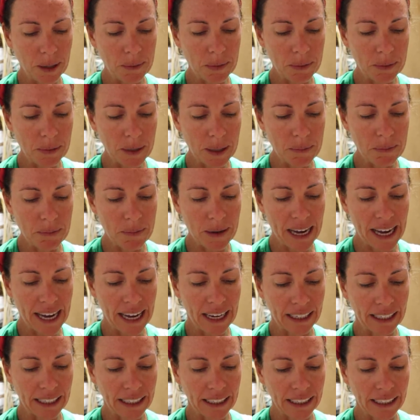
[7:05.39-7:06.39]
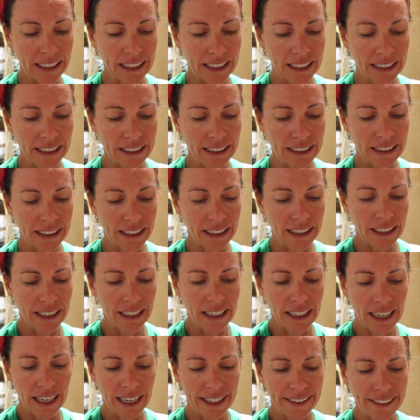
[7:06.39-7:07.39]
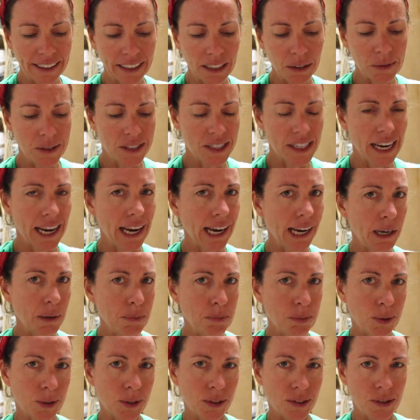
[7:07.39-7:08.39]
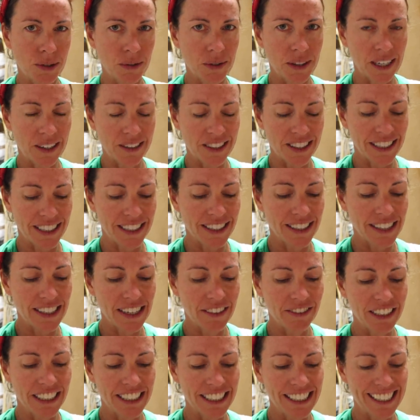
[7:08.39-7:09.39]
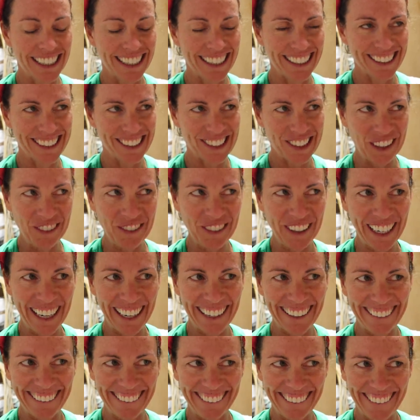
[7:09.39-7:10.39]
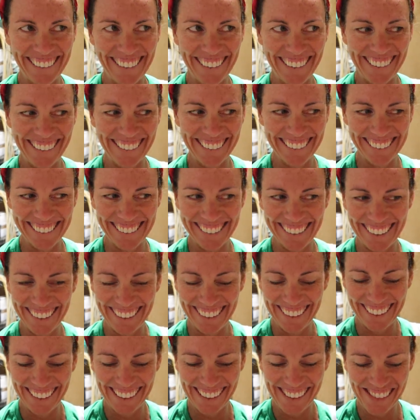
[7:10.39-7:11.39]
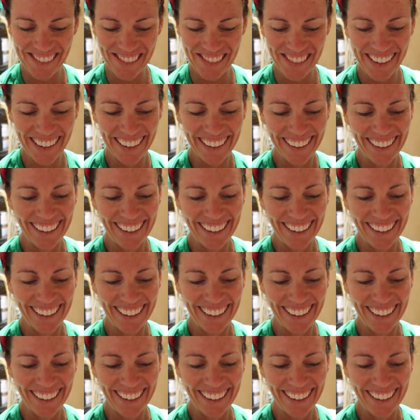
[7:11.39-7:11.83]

probably back in, I think it was April 2017, so I've been at it a long time.